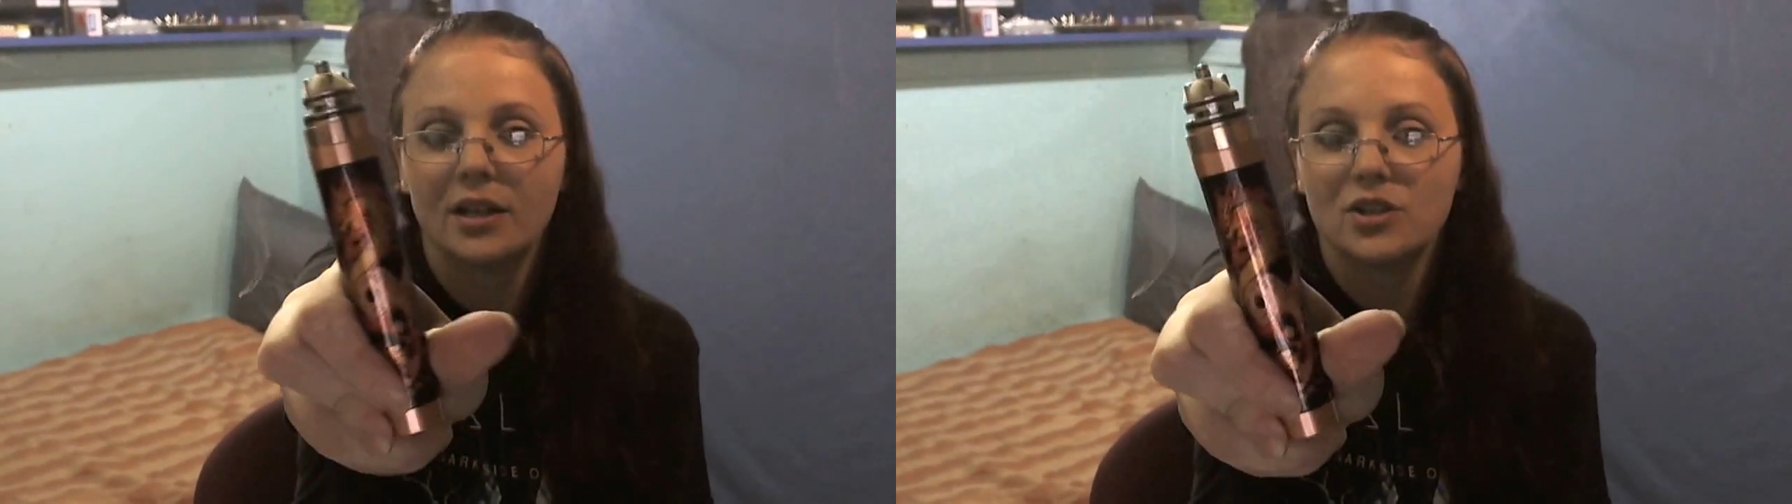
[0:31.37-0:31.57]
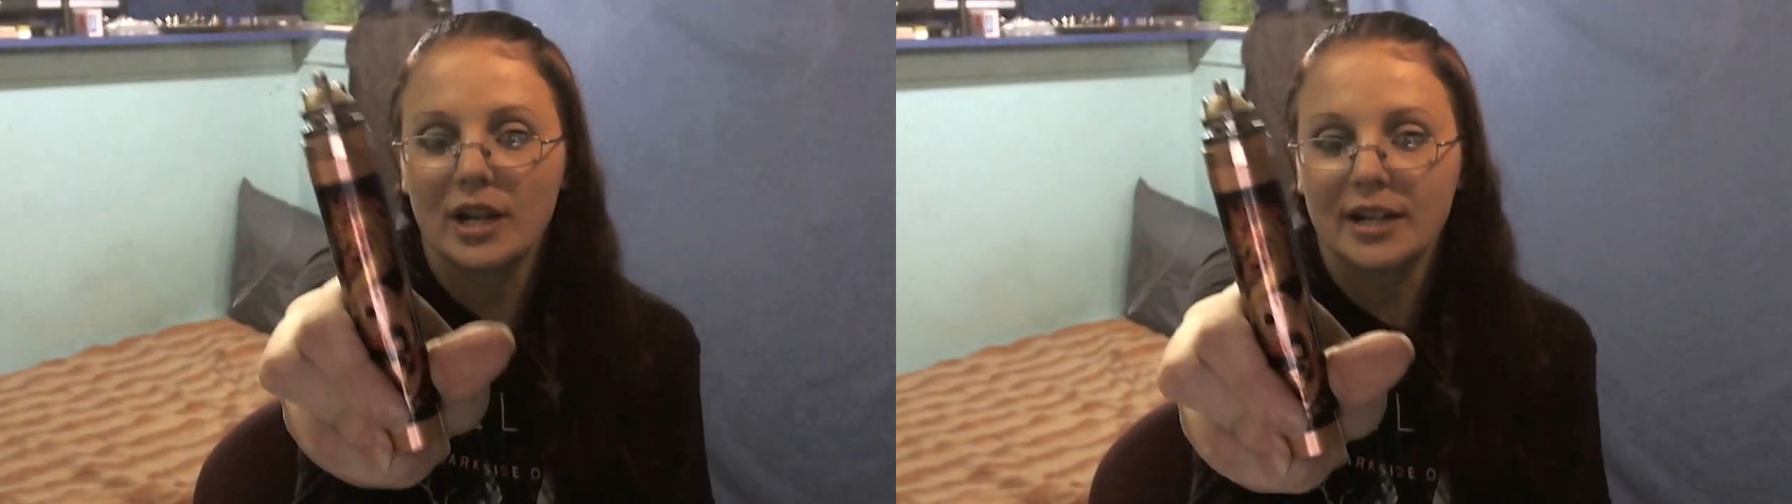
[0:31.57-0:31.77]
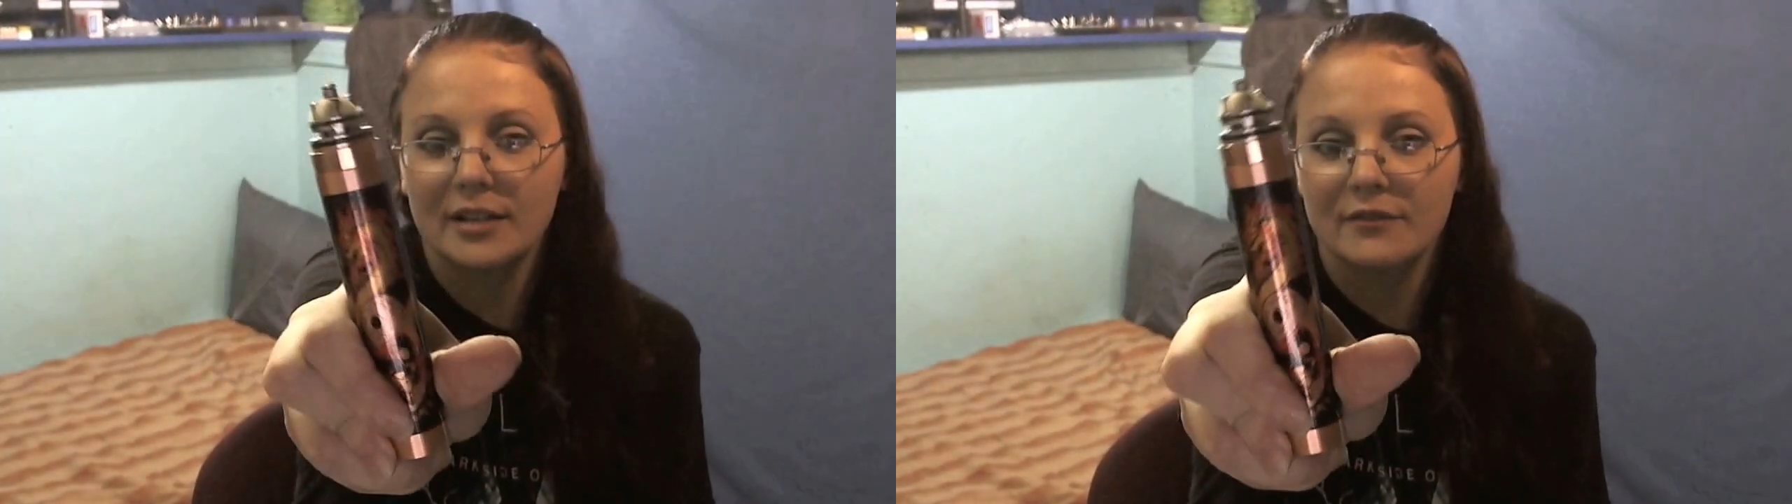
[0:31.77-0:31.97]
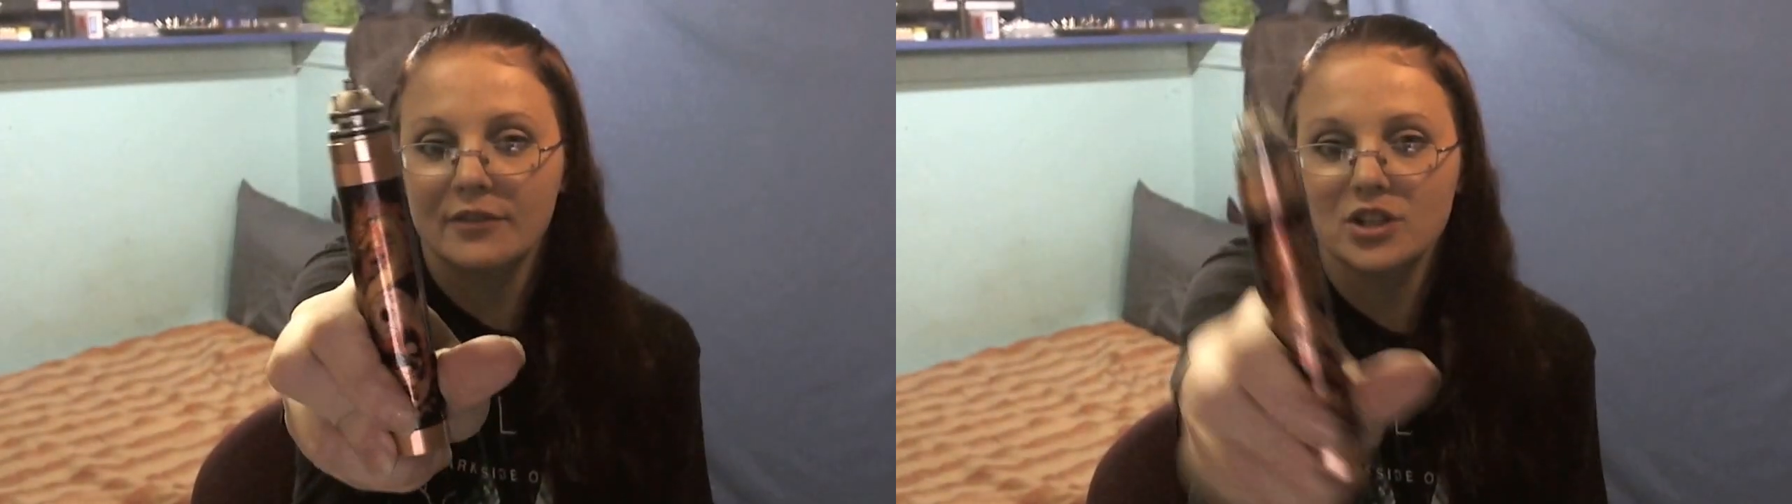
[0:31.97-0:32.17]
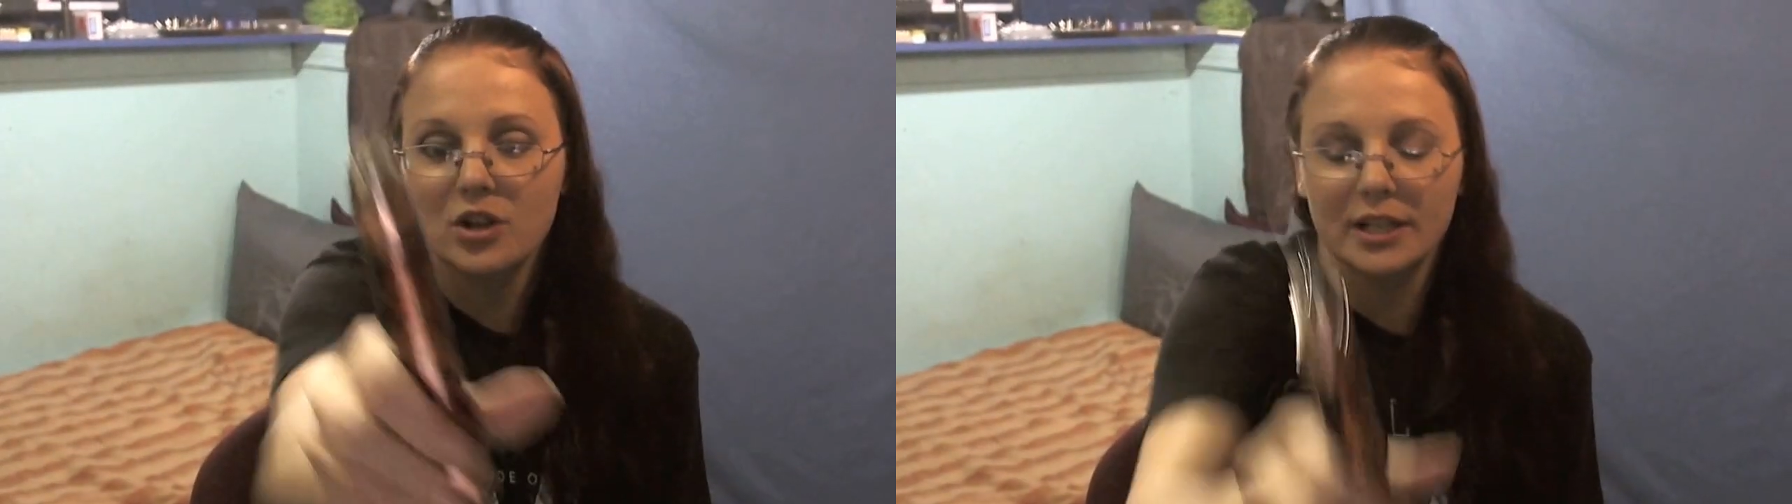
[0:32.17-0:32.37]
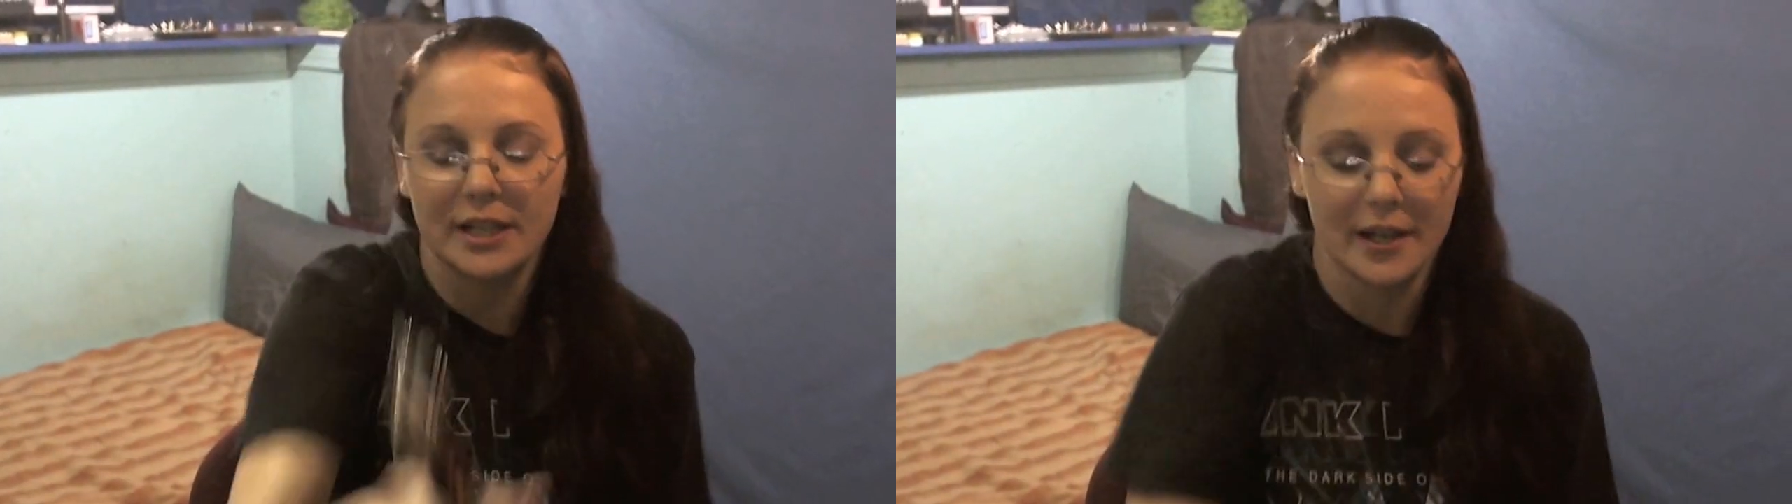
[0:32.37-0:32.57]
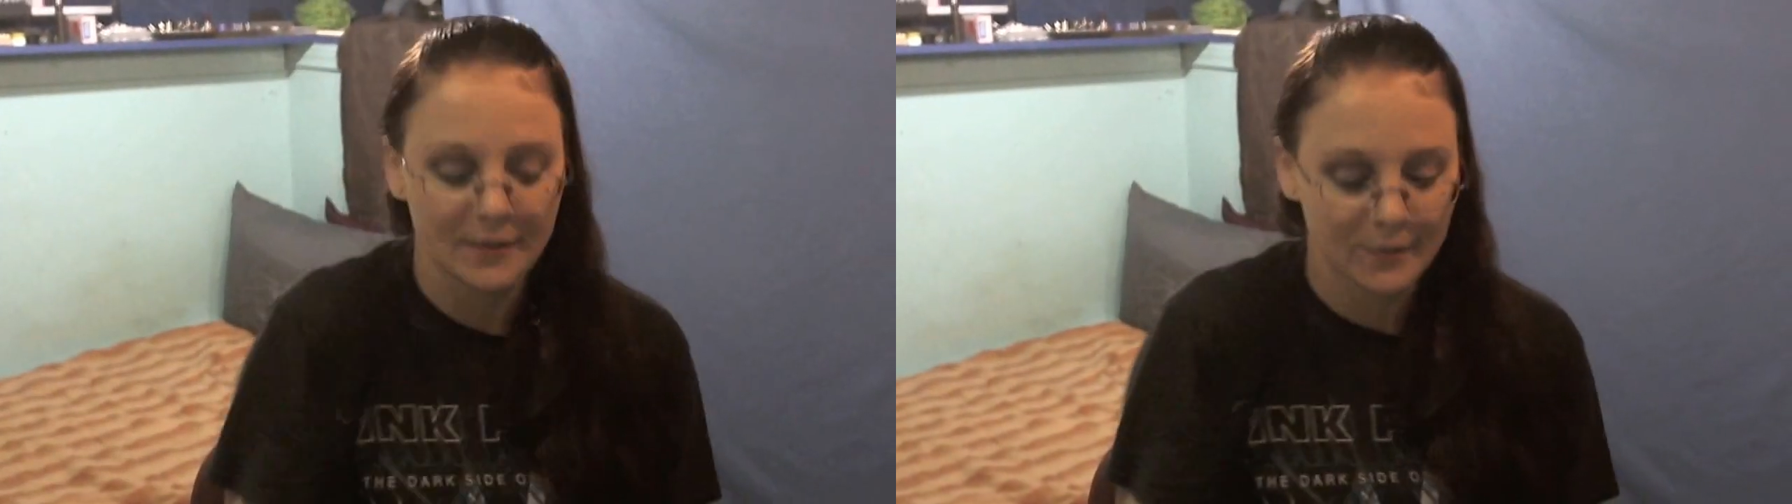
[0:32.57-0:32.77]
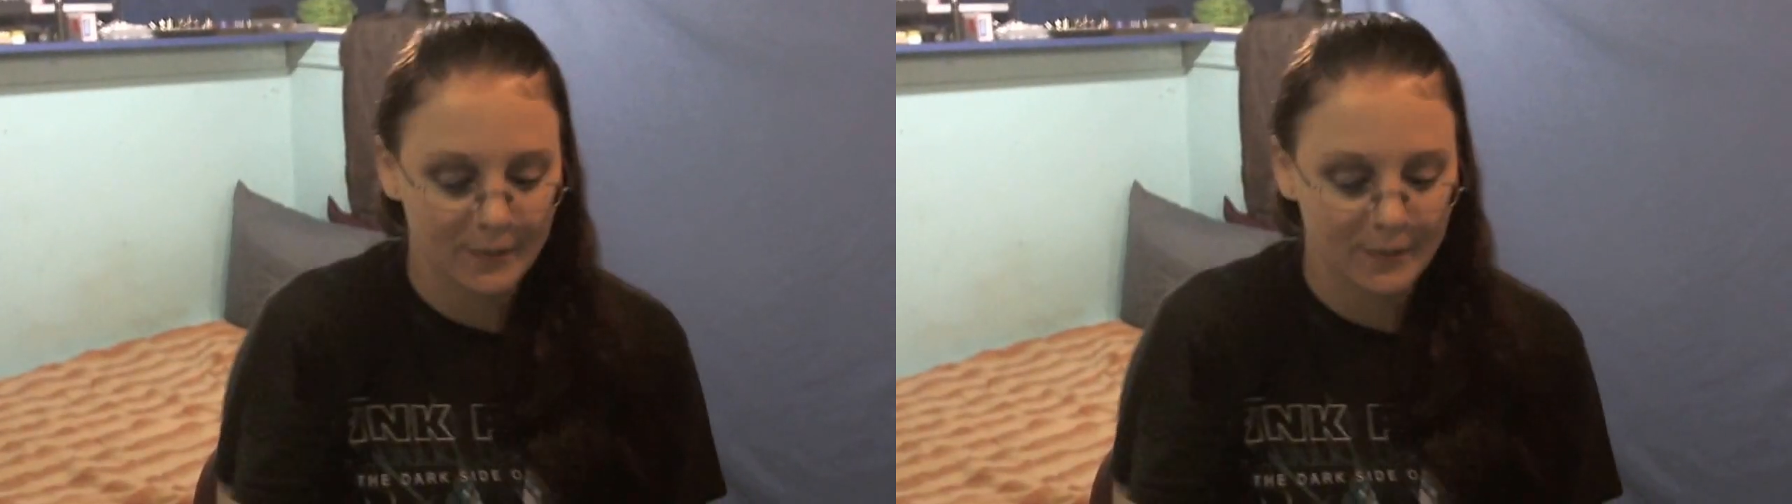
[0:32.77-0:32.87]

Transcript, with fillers: Dragonfish RDA,